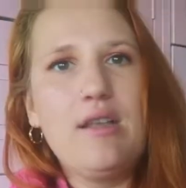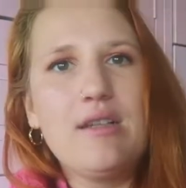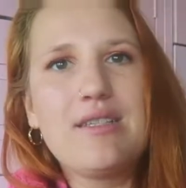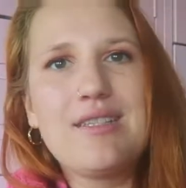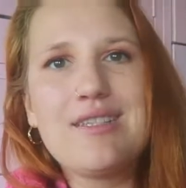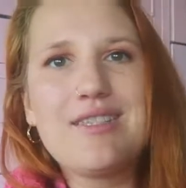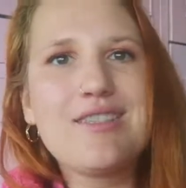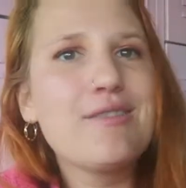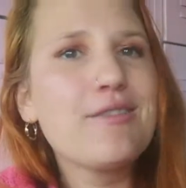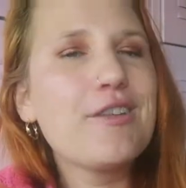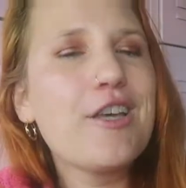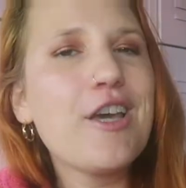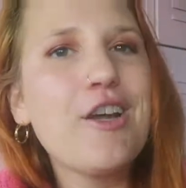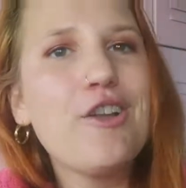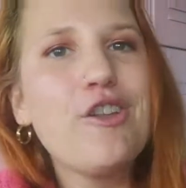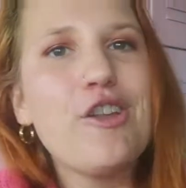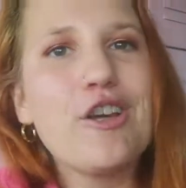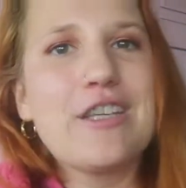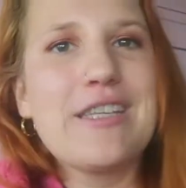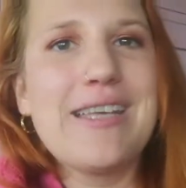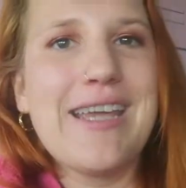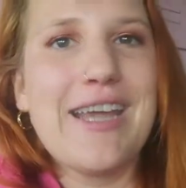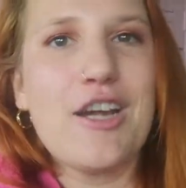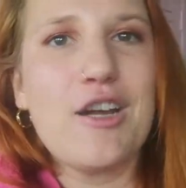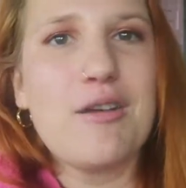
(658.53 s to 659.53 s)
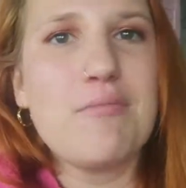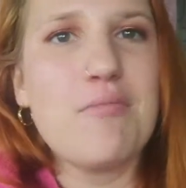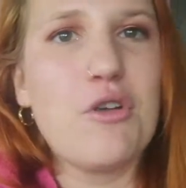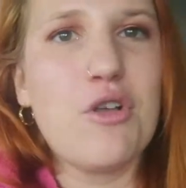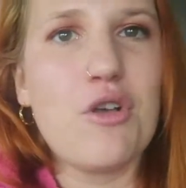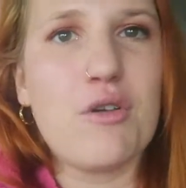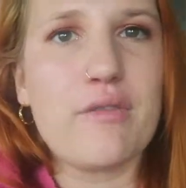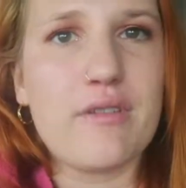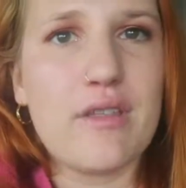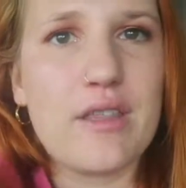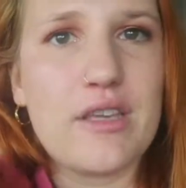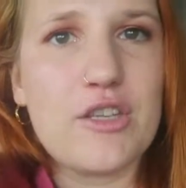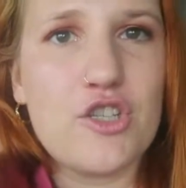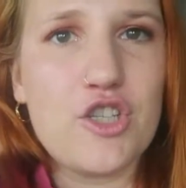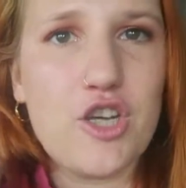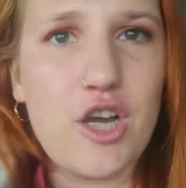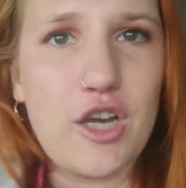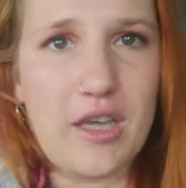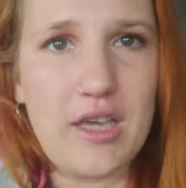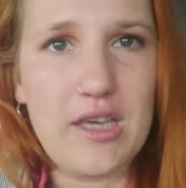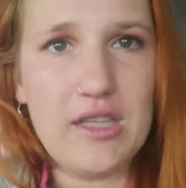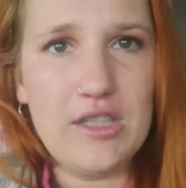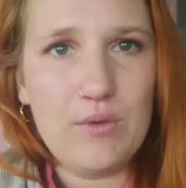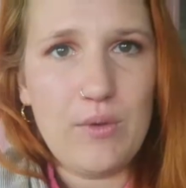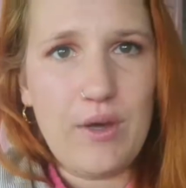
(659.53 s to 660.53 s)
It's gonna look terrible over this
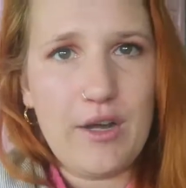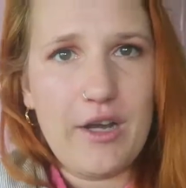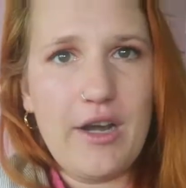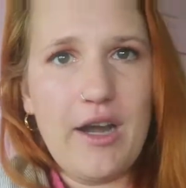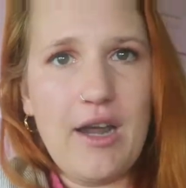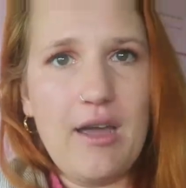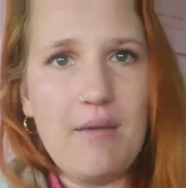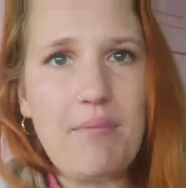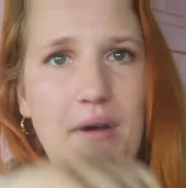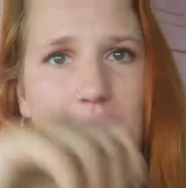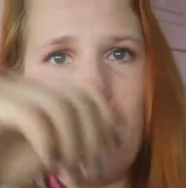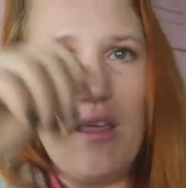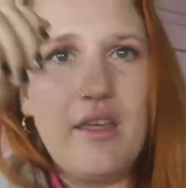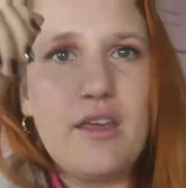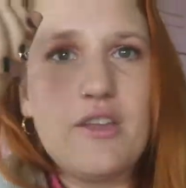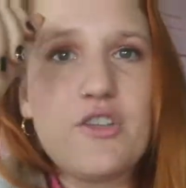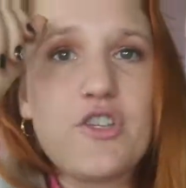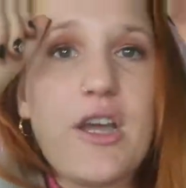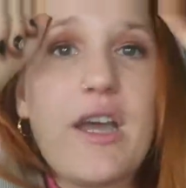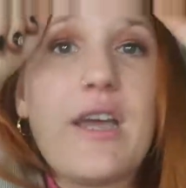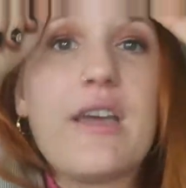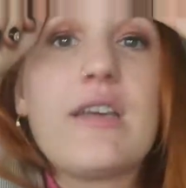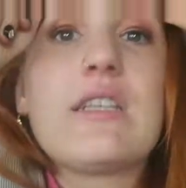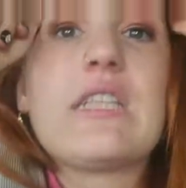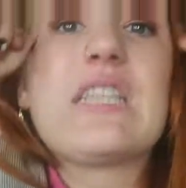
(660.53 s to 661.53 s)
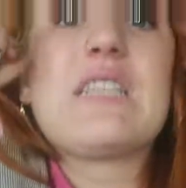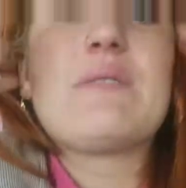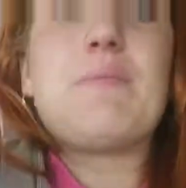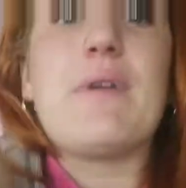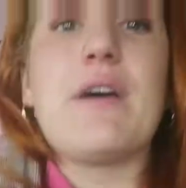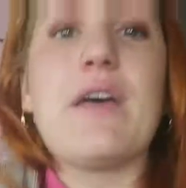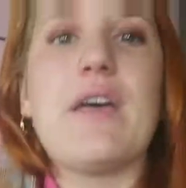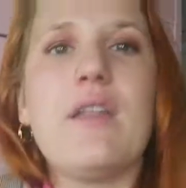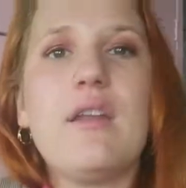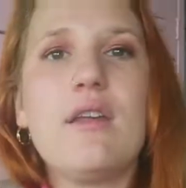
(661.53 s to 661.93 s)
chunky sweater, I apologize, but